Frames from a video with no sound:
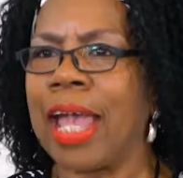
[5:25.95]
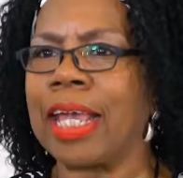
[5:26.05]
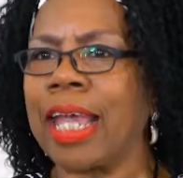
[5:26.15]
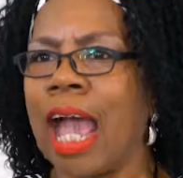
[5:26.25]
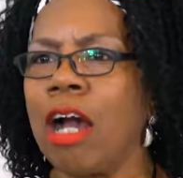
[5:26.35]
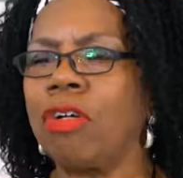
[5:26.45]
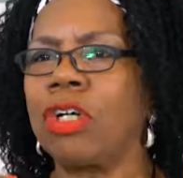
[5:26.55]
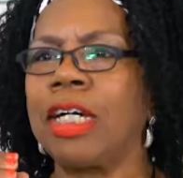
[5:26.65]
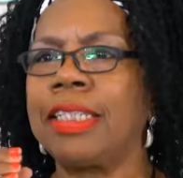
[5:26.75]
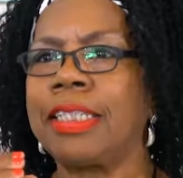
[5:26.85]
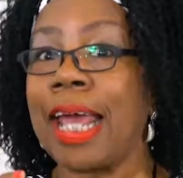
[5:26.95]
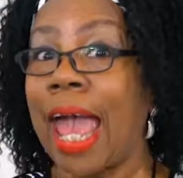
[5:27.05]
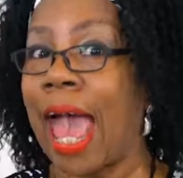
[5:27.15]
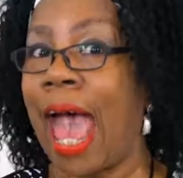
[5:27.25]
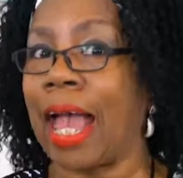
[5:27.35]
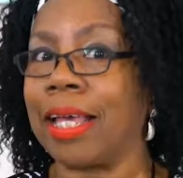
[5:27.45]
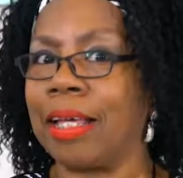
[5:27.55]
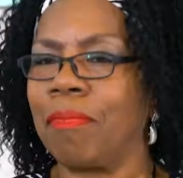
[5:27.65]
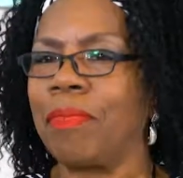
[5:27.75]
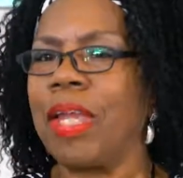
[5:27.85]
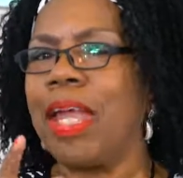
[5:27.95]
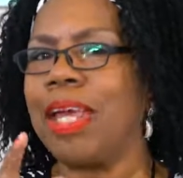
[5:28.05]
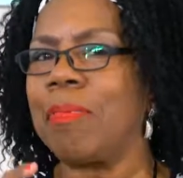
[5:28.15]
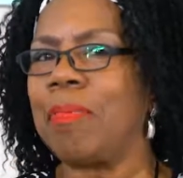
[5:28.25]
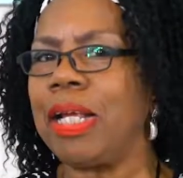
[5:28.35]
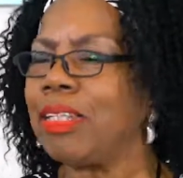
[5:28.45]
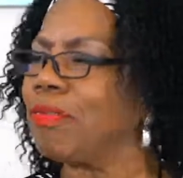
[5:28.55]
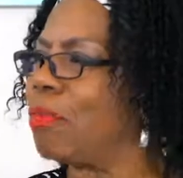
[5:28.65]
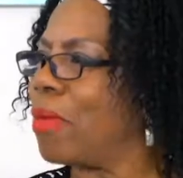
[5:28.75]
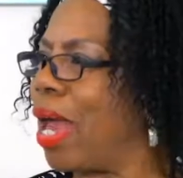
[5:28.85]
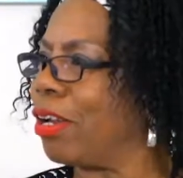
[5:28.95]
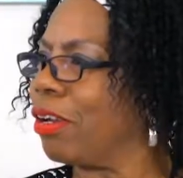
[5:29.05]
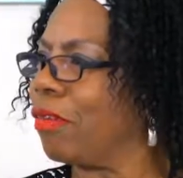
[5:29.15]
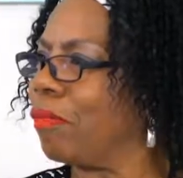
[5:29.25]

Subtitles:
and counterattack in a peaceful manner.